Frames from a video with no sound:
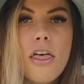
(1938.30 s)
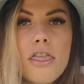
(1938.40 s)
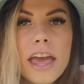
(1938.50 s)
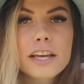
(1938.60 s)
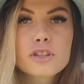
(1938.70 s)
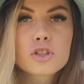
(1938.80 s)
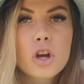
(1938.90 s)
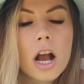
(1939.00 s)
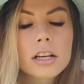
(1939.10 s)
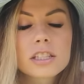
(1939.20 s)
This
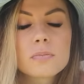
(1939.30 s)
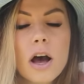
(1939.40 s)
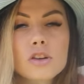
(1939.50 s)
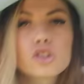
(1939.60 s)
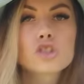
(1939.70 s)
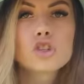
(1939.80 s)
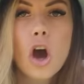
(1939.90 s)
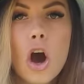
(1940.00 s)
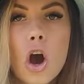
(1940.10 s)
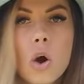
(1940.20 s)
truck smells
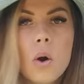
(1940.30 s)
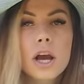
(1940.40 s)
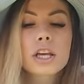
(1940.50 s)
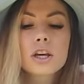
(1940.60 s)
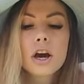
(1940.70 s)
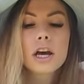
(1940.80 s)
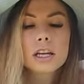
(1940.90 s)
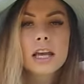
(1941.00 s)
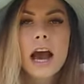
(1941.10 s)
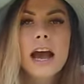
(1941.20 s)
so
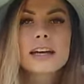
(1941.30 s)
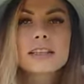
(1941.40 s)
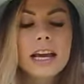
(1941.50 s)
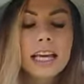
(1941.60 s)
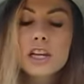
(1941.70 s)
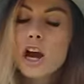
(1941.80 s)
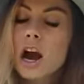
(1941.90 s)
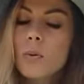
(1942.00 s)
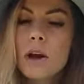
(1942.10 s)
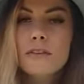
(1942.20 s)
good, guys. I
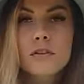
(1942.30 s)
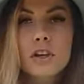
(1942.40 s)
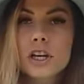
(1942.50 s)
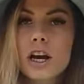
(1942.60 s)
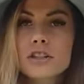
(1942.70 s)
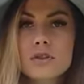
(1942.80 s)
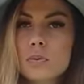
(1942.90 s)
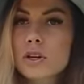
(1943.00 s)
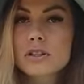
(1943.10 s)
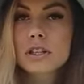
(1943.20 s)
cannot wait for the
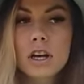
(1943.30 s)
customers to